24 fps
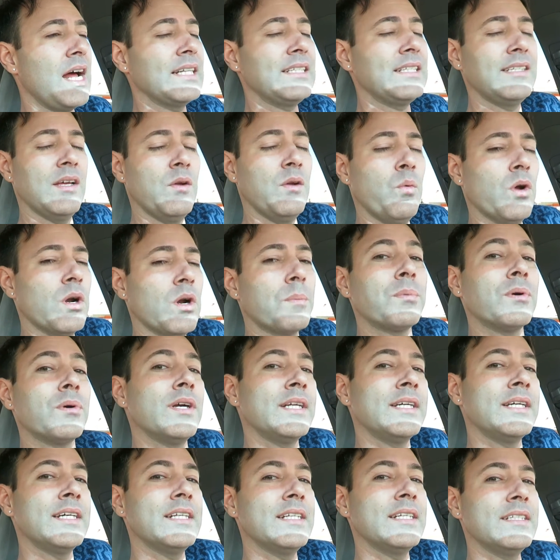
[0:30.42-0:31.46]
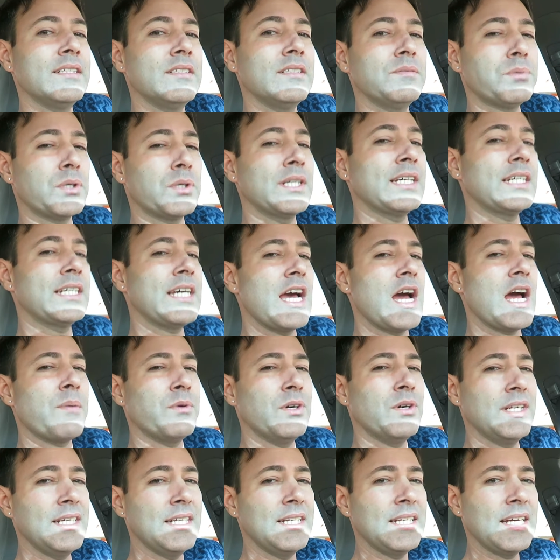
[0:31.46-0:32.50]
I didn't want to bring the
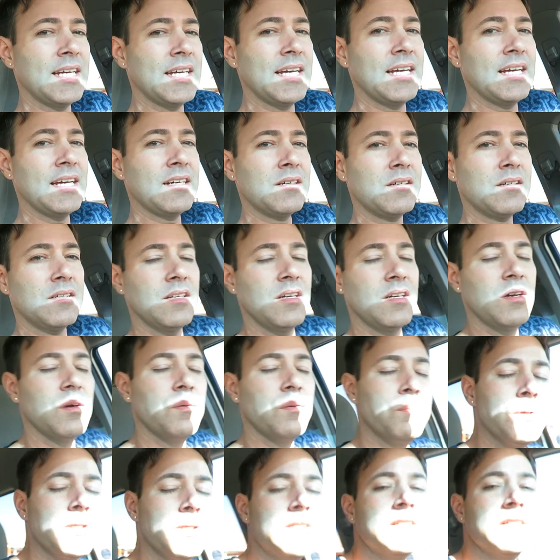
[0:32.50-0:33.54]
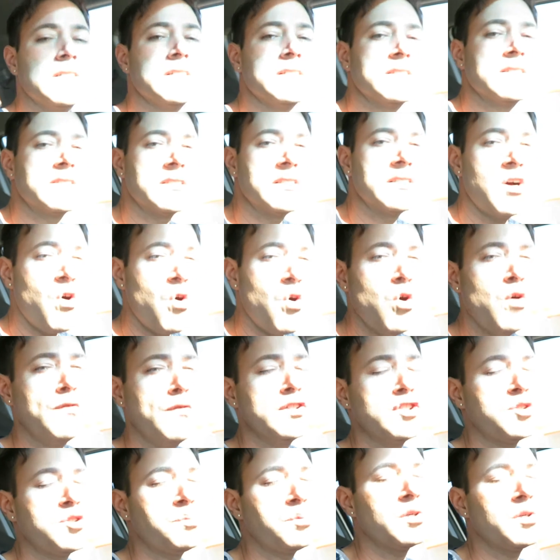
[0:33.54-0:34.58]
camera in there because of the
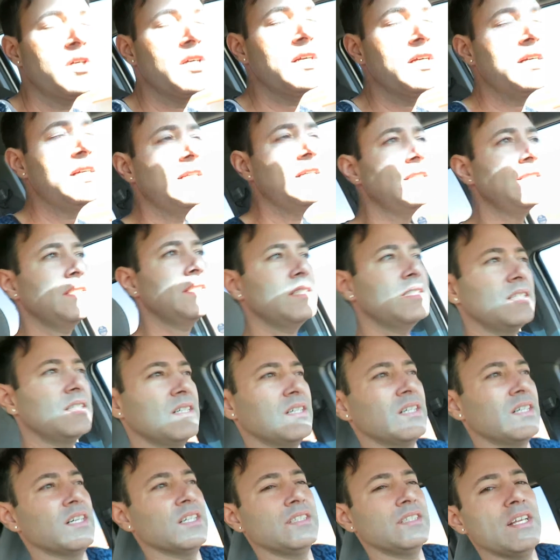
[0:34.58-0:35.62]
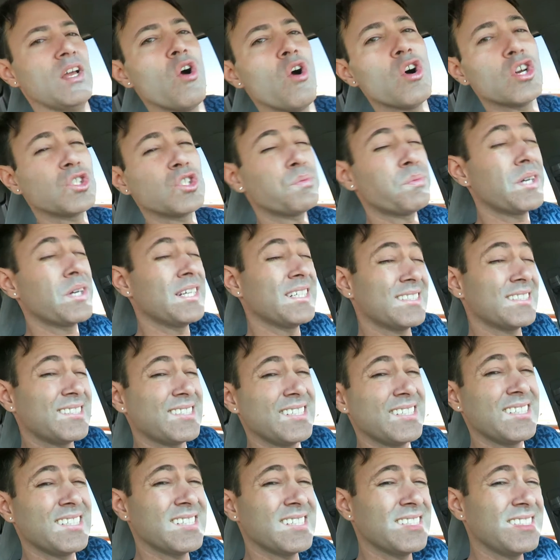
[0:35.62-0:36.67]
overspray. They all spraying the
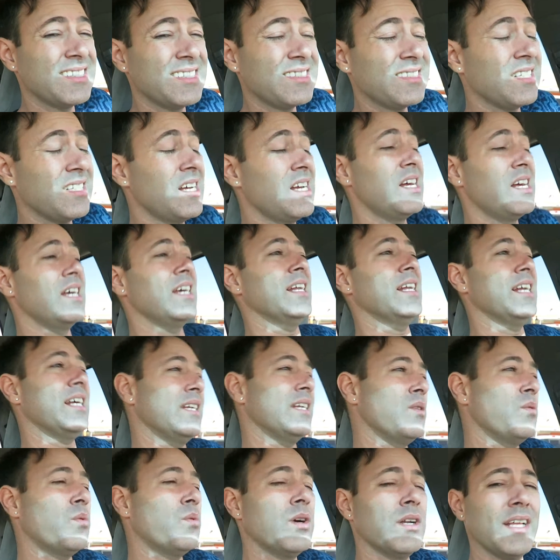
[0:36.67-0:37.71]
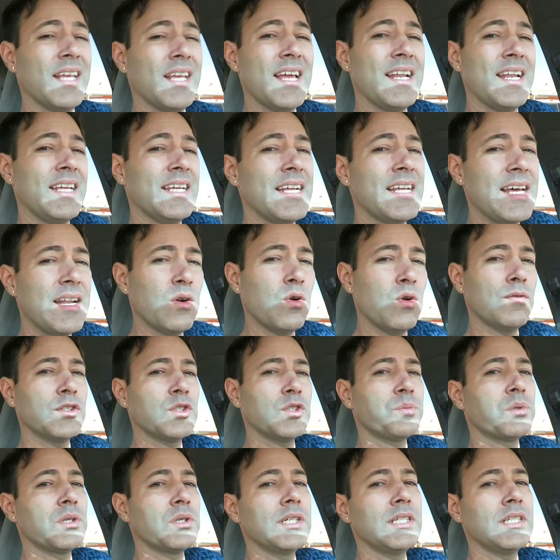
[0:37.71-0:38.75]
ceilings, and I didn't want any of that
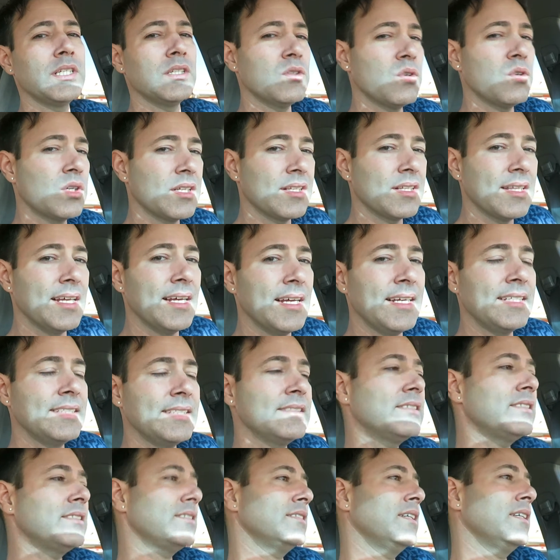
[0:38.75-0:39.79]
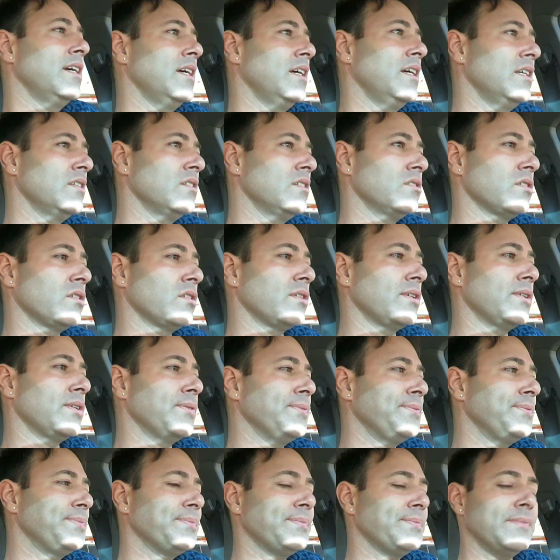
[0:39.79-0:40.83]
overspray getting on the lens.
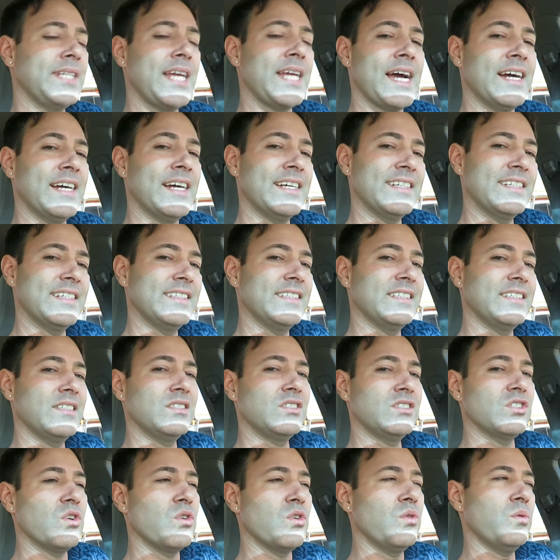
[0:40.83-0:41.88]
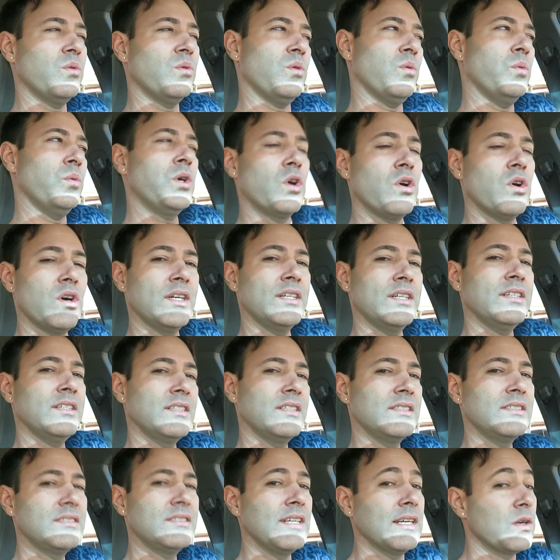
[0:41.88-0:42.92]
So yeah, so we're going
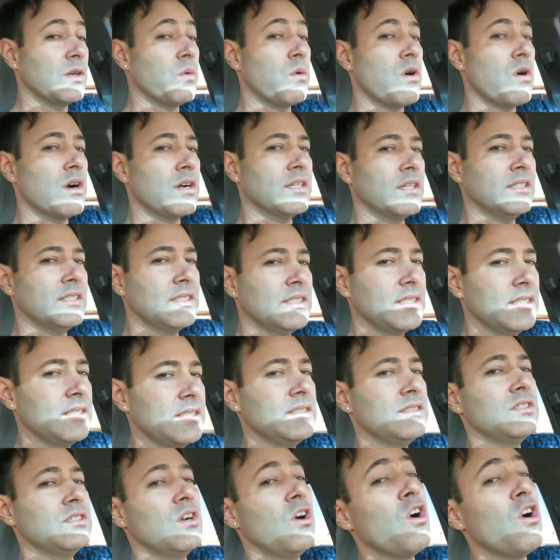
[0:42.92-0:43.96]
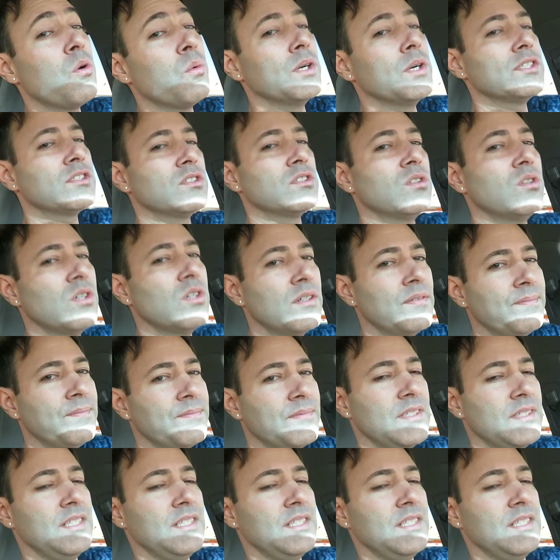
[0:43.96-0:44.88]
to take a walk into the hardware store